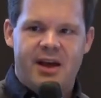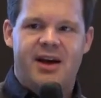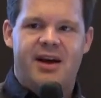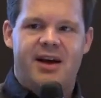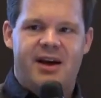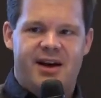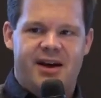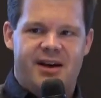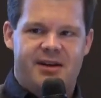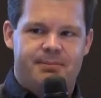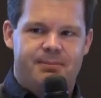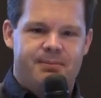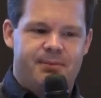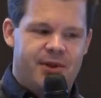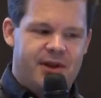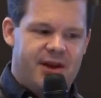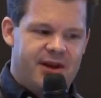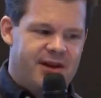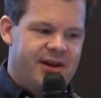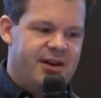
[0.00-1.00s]

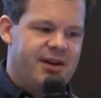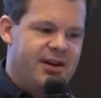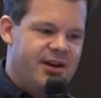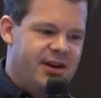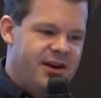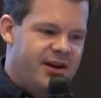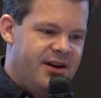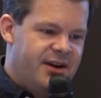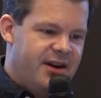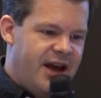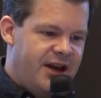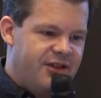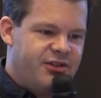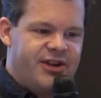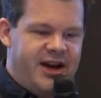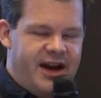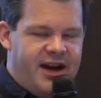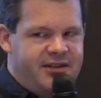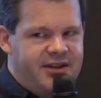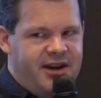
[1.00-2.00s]

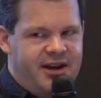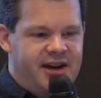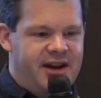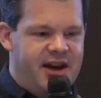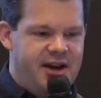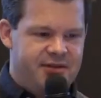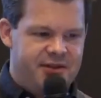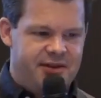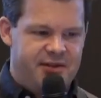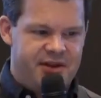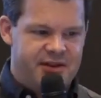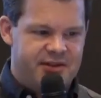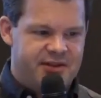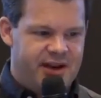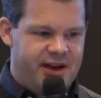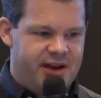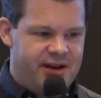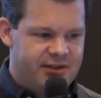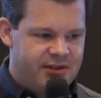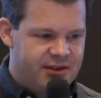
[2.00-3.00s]
SGX enclaves in this
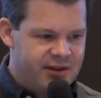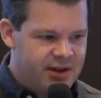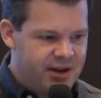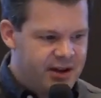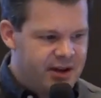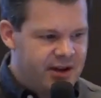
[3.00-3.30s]
case.